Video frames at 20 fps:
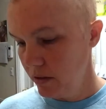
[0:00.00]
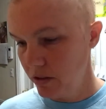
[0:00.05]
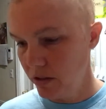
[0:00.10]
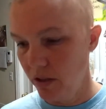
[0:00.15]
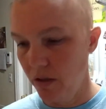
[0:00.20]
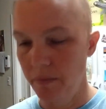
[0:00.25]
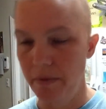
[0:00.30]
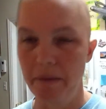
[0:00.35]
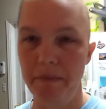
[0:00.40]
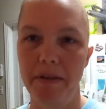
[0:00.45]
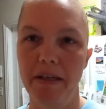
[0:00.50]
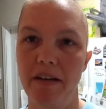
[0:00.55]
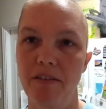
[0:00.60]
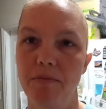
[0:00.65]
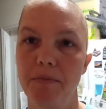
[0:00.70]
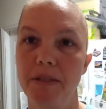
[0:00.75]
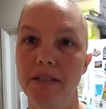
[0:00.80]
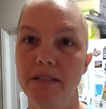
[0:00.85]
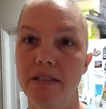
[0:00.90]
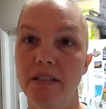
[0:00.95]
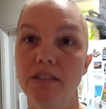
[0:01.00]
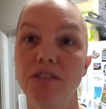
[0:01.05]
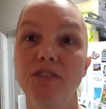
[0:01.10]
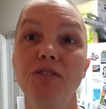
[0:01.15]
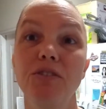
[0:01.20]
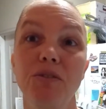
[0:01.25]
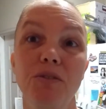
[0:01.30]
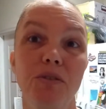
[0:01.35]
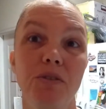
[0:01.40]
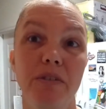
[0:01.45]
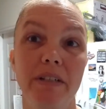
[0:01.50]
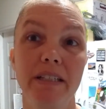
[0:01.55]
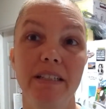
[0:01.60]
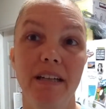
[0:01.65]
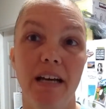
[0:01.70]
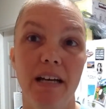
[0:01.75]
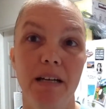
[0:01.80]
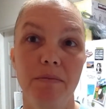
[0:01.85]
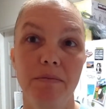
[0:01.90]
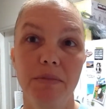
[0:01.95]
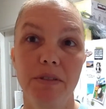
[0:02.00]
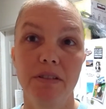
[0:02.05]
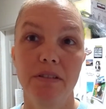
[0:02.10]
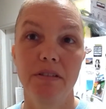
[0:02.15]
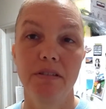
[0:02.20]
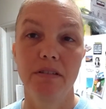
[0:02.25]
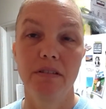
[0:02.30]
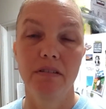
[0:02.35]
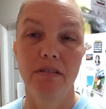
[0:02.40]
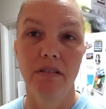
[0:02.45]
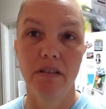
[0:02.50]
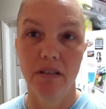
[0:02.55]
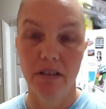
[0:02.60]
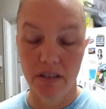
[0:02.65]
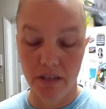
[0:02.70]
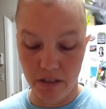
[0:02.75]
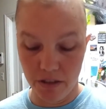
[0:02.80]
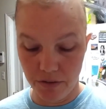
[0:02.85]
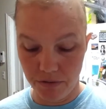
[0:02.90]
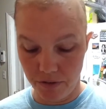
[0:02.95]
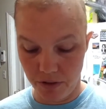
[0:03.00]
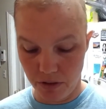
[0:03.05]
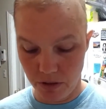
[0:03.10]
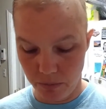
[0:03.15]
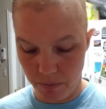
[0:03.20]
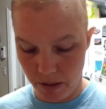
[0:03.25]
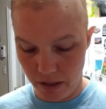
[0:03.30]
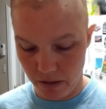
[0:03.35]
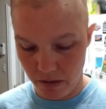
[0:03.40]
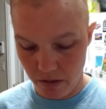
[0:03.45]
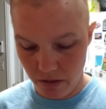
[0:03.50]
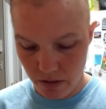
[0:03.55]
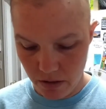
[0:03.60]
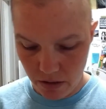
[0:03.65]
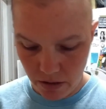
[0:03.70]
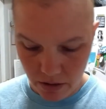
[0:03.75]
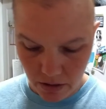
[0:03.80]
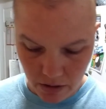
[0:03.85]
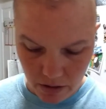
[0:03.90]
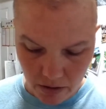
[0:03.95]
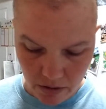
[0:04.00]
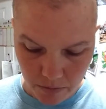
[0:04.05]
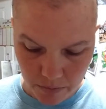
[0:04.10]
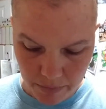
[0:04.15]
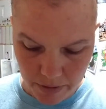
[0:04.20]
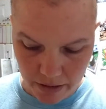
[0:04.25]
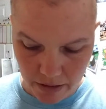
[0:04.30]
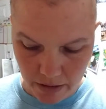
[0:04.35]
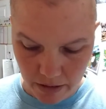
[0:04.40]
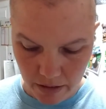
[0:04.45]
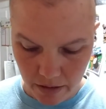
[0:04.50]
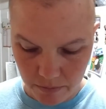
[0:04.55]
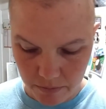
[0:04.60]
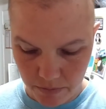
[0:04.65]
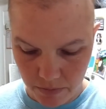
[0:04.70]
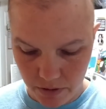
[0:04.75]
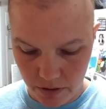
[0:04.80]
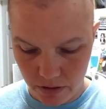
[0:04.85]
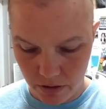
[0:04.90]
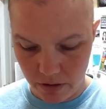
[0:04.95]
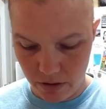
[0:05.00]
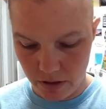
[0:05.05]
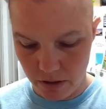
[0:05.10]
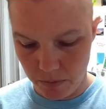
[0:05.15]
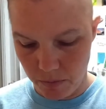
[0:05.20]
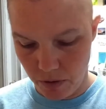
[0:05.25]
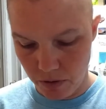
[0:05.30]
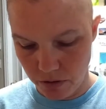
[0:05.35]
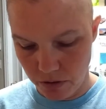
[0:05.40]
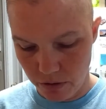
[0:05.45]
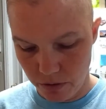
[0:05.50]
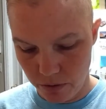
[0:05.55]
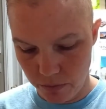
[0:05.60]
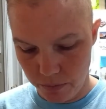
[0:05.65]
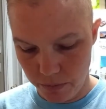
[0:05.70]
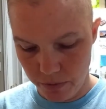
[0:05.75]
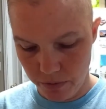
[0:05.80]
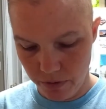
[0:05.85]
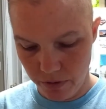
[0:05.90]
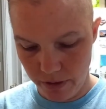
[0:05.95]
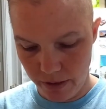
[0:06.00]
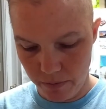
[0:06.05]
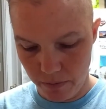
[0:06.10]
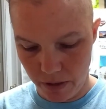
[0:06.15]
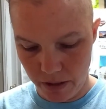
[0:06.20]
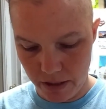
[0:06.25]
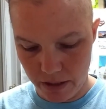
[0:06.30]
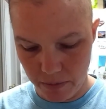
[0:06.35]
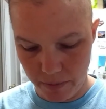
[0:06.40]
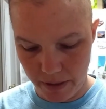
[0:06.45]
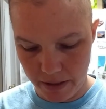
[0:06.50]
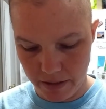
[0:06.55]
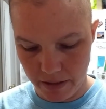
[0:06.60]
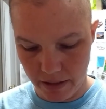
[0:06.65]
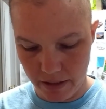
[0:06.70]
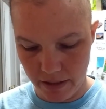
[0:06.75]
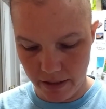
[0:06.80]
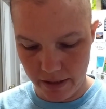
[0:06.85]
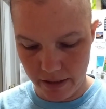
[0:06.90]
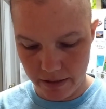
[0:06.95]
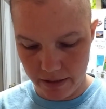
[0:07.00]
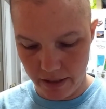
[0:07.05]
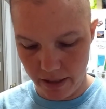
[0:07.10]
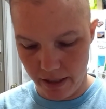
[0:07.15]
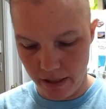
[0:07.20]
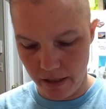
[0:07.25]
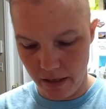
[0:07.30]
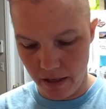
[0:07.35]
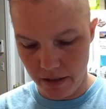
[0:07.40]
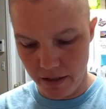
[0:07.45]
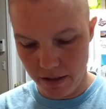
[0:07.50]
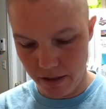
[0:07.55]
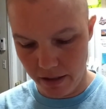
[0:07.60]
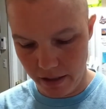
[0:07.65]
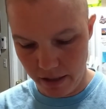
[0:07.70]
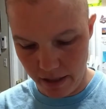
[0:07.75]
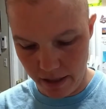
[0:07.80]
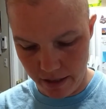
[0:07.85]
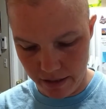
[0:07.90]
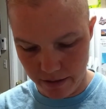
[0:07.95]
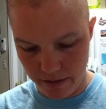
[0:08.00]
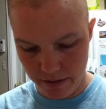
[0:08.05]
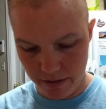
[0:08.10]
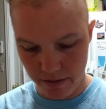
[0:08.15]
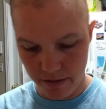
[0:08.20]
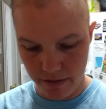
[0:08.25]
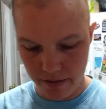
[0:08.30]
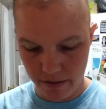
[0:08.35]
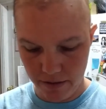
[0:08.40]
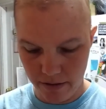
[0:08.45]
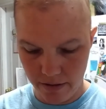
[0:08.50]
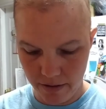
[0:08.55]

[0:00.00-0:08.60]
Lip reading: So maybe I've missed it 2-3 times in this first bottle. But it's just a small scoop. And what it is basically is they inoculate hens,